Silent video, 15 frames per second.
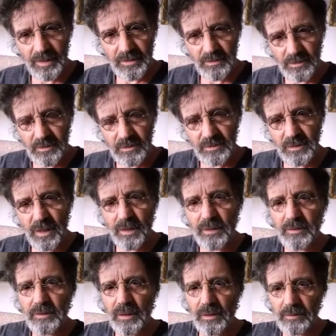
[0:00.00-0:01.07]
And that is
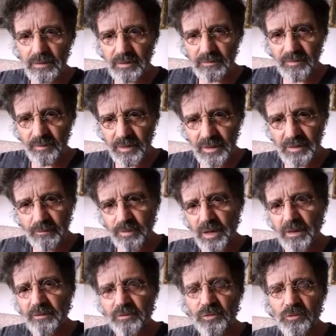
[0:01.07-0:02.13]
to say, when one
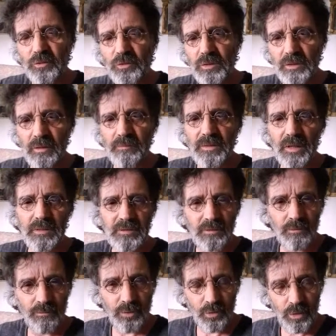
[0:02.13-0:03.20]
sees the two
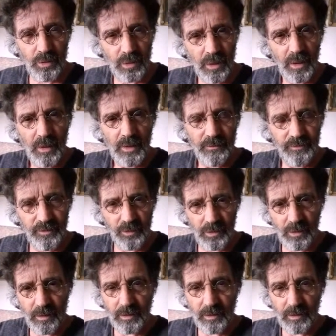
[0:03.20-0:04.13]
wings as symbols